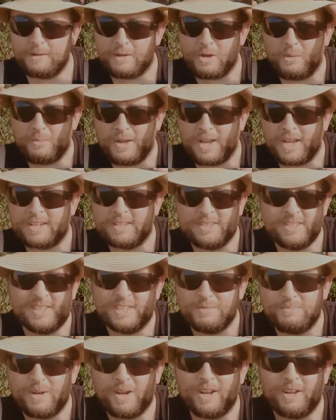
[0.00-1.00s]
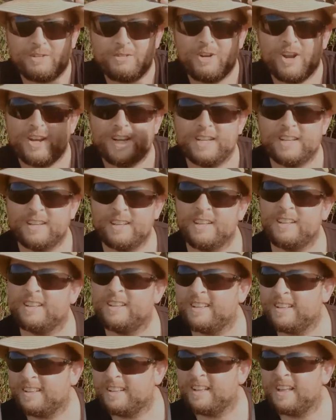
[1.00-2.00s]
Got my Exodus bag ready.
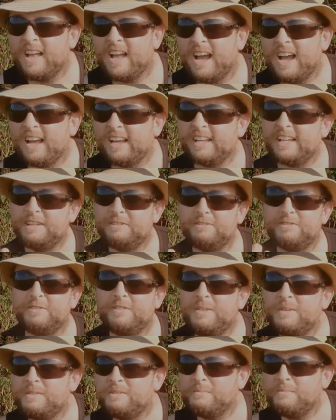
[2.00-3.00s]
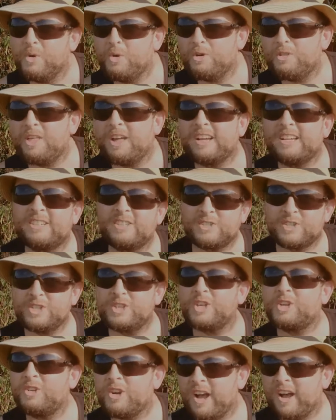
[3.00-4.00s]
Even more thanks to
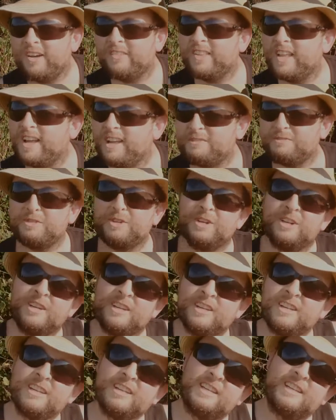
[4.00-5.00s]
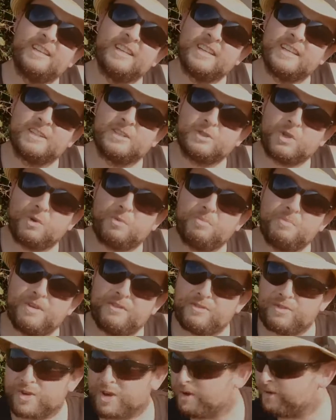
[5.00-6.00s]
the Crown there for stopping me
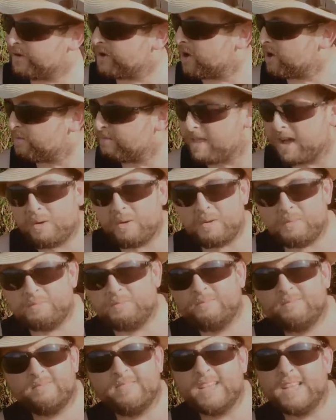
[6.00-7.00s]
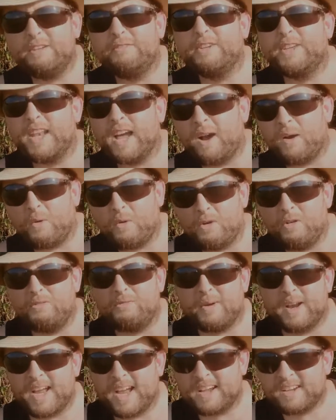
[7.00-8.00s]
from going home. Now I'm living out of
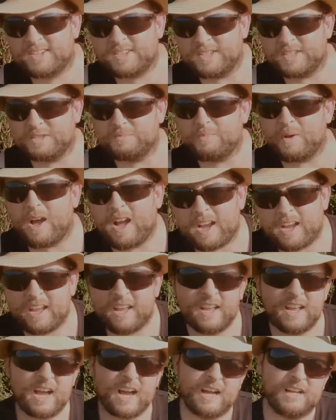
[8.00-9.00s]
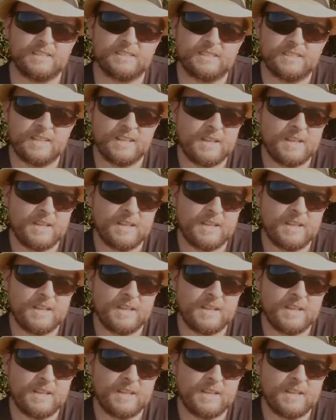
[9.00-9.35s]
my Exodus bag and